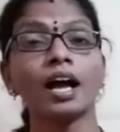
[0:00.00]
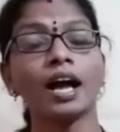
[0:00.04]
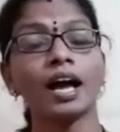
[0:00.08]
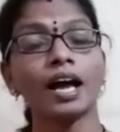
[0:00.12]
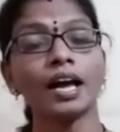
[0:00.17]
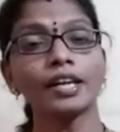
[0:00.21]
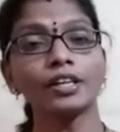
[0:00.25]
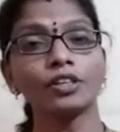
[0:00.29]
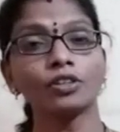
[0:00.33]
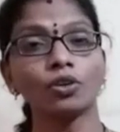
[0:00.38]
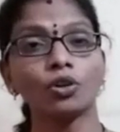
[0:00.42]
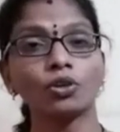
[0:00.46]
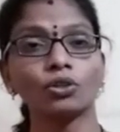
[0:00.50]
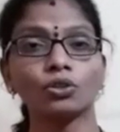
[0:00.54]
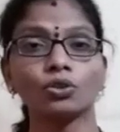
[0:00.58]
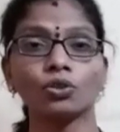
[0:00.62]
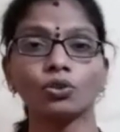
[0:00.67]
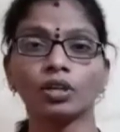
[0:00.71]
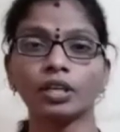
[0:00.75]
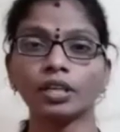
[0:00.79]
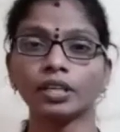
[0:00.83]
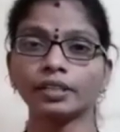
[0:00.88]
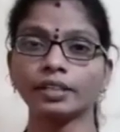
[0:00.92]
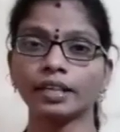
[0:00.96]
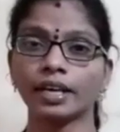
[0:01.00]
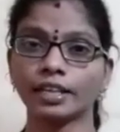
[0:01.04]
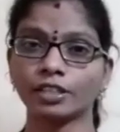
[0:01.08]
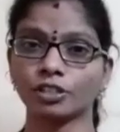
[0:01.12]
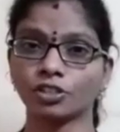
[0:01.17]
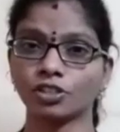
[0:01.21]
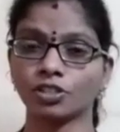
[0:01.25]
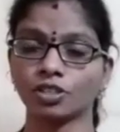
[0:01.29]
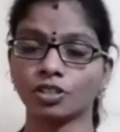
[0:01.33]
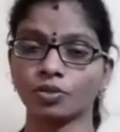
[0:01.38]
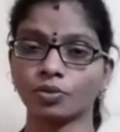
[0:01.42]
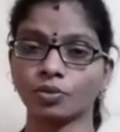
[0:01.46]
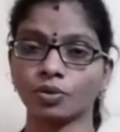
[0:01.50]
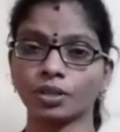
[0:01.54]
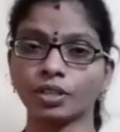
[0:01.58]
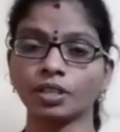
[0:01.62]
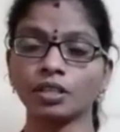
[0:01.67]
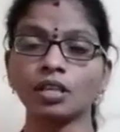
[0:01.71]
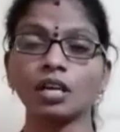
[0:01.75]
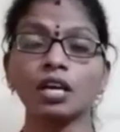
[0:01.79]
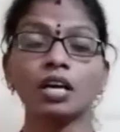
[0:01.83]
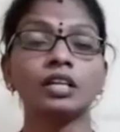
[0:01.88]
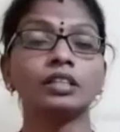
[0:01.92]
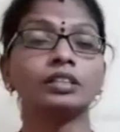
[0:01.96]
And not only that, children,
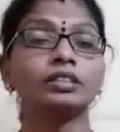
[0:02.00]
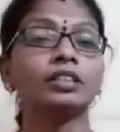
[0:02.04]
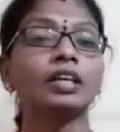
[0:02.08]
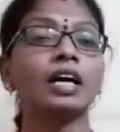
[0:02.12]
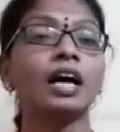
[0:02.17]
the